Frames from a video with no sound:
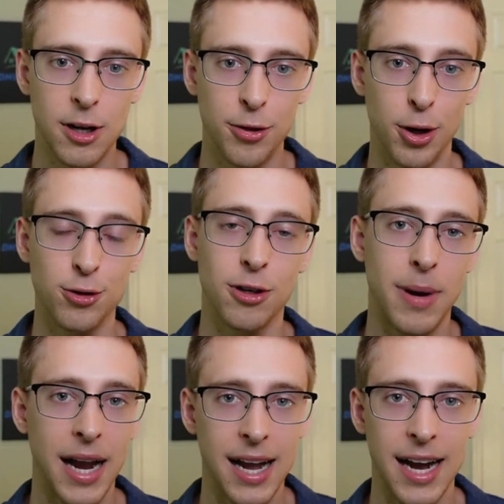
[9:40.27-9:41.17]
those are
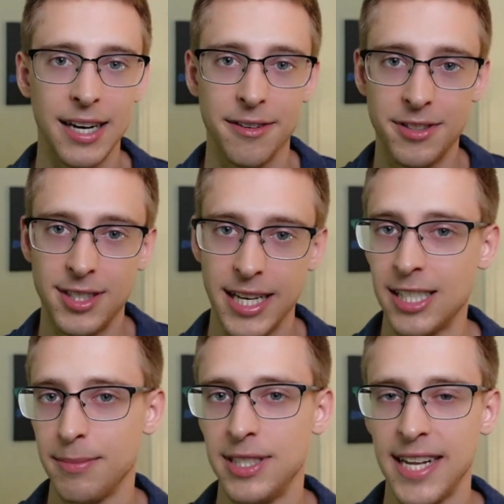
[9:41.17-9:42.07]
my kind of
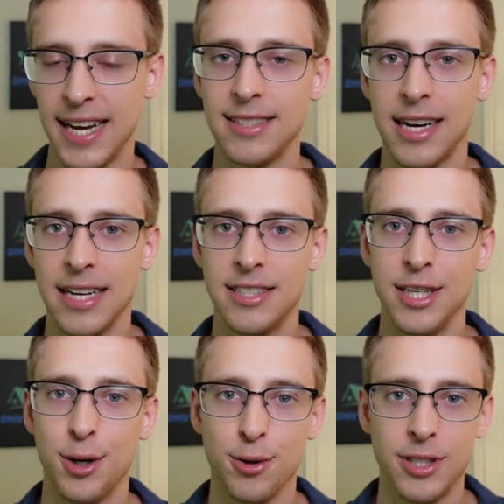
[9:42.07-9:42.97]
6 mistakes that I see
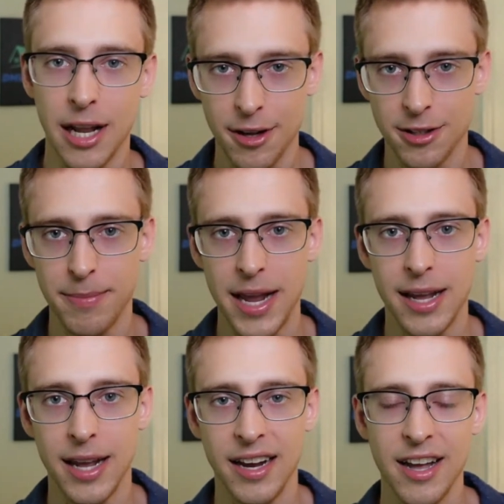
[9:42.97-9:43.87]
wholesalers
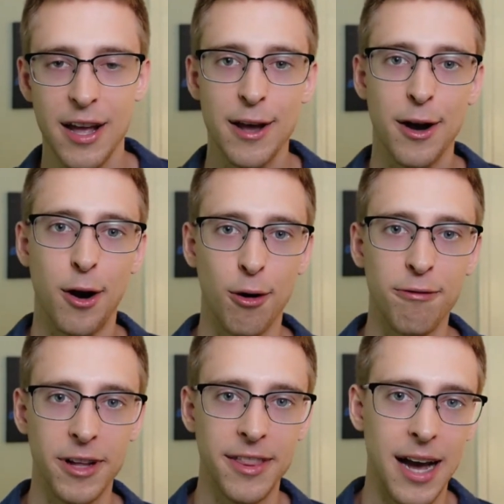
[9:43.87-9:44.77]
making.
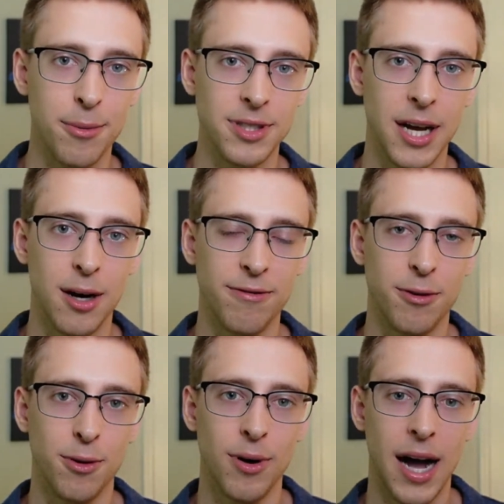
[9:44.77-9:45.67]
Hopefully that was
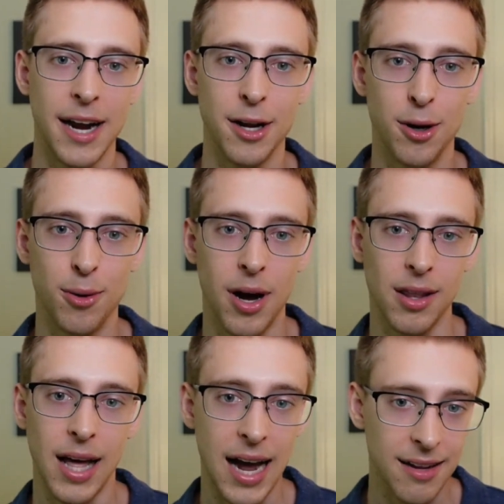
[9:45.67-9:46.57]
helpful. I know a
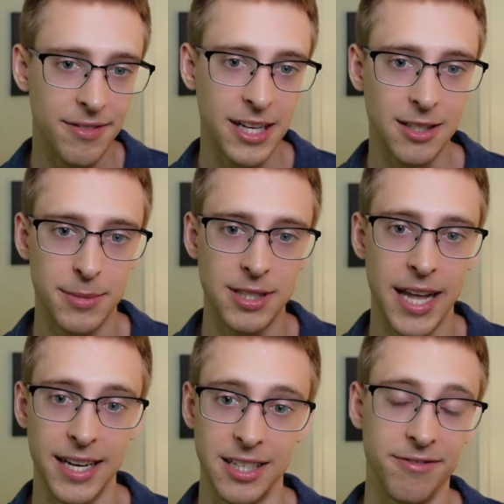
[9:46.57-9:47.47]
lot of these
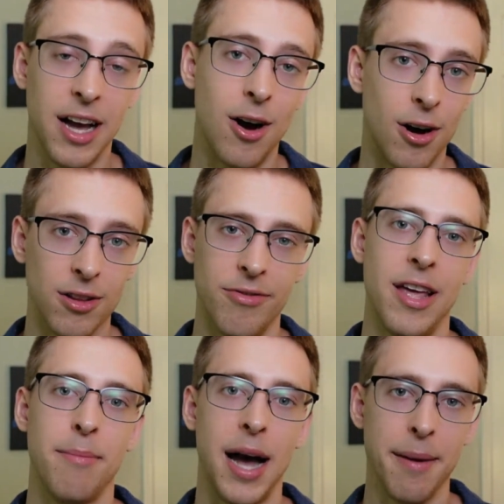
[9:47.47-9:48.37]
mistakes, if not all of
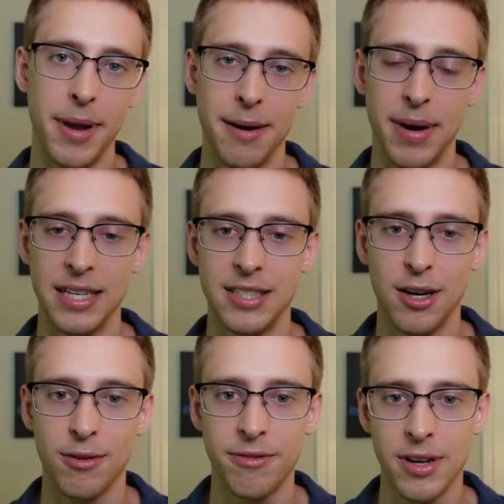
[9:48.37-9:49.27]
them, I made
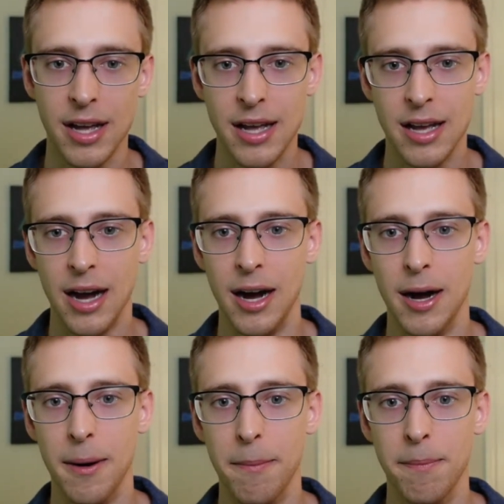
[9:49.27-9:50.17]
myself.
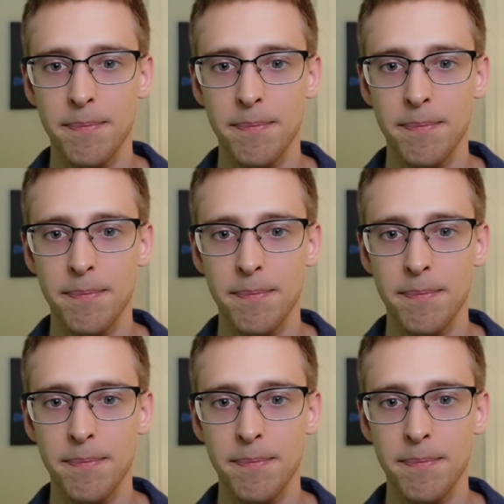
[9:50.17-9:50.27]
And